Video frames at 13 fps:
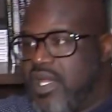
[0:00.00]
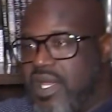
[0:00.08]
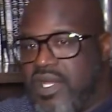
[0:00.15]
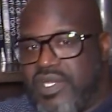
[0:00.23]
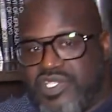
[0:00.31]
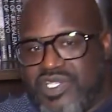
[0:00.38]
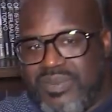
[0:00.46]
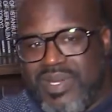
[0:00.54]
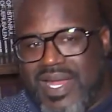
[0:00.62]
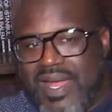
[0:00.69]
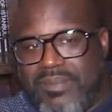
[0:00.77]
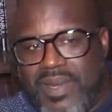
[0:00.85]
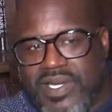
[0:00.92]
and a
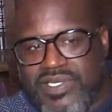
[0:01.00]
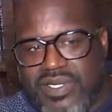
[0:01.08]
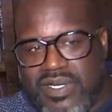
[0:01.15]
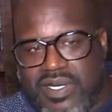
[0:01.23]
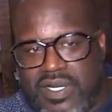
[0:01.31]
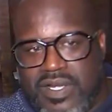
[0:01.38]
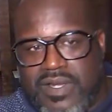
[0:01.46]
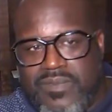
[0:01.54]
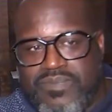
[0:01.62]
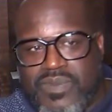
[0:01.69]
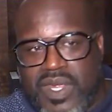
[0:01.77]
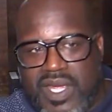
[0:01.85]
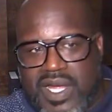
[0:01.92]
Gemini mixer.
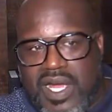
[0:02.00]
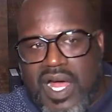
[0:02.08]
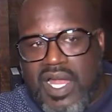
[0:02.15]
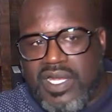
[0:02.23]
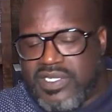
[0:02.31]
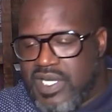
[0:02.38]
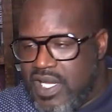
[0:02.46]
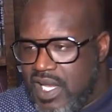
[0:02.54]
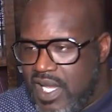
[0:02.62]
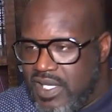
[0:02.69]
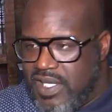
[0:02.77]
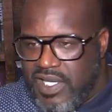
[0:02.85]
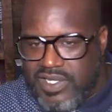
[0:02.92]
In college,
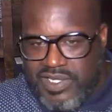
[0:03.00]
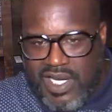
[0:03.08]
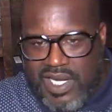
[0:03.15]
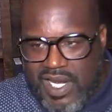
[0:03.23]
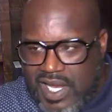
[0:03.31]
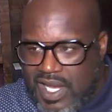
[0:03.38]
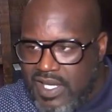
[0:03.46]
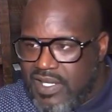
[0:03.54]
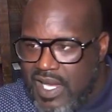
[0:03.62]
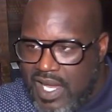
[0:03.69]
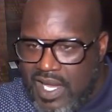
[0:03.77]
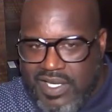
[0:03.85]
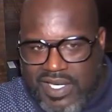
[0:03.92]
I DJed.
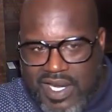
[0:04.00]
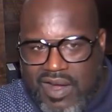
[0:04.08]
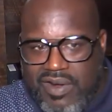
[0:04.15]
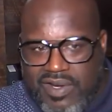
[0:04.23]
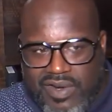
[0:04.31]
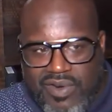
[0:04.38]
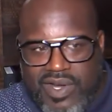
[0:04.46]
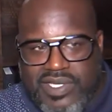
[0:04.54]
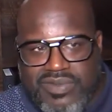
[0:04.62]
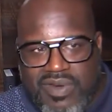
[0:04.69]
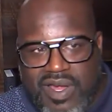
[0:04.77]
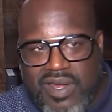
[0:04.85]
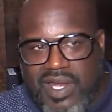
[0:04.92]
I had to carry the crates
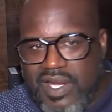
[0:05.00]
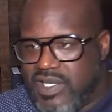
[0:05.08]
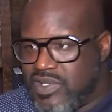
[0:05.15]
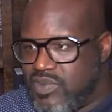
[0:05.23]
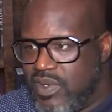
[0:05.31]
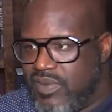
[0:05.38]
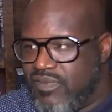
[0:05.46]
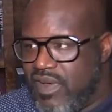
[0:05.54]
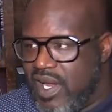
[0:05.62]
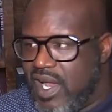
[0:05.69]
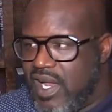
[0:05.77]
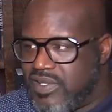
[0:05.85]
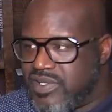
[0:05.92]
around. I get
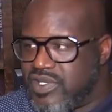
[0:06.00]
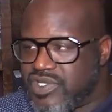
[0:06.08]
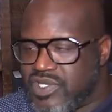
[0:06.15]
$25